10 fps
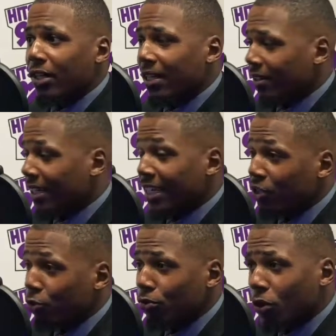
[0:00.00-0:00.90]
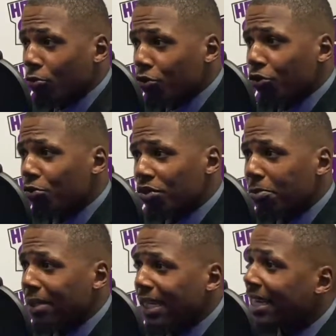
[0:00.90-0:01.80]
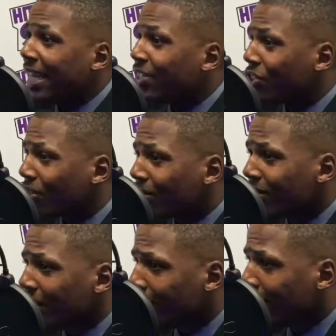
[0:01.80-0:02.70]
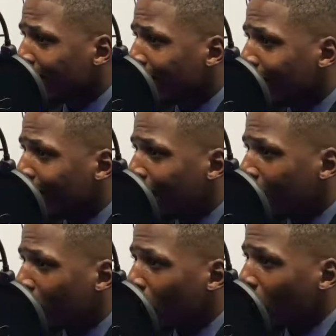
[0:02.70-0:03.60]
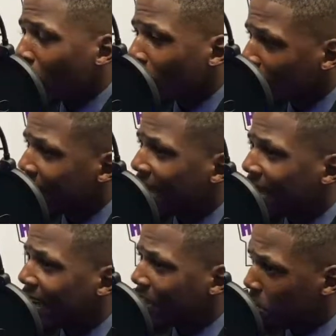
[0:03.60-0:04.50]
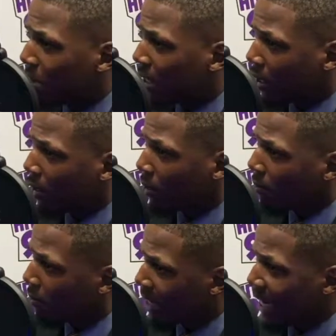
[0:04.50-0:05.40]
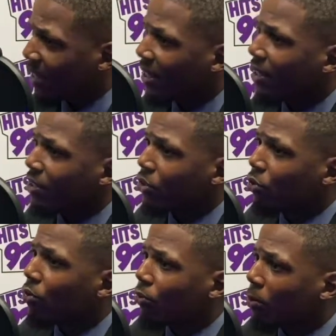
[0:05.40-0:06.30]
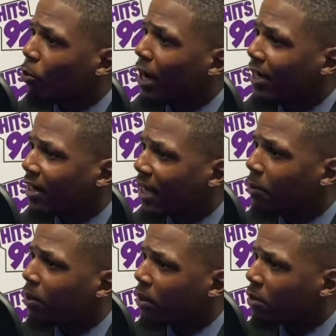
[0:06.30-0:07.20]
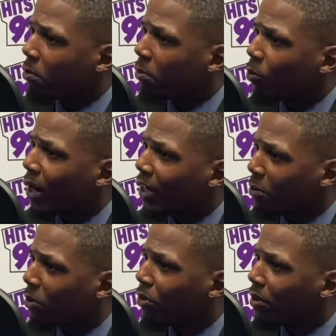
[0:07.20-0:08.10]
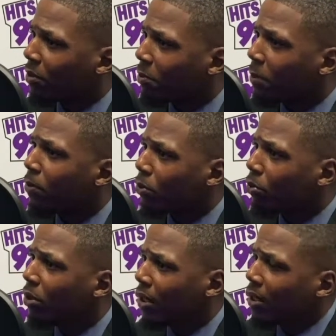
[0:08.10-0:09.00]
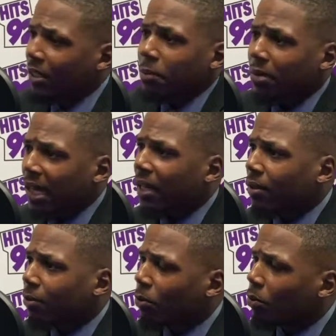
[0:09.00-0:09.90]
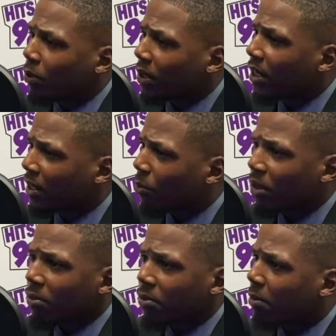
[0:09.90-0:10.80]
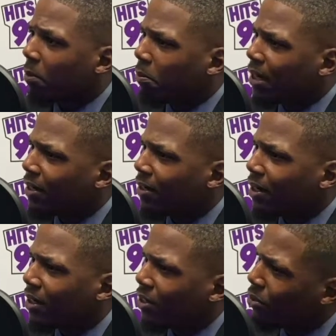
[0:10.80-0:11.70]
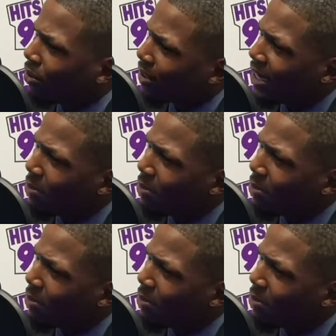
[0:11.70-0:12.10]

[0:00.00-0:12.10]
Now, the kids who don't choose to be in HRC are looked at as being black kids who are from white neighborhoods, white communities, people who, they're black, we kick it with them, but you looked at them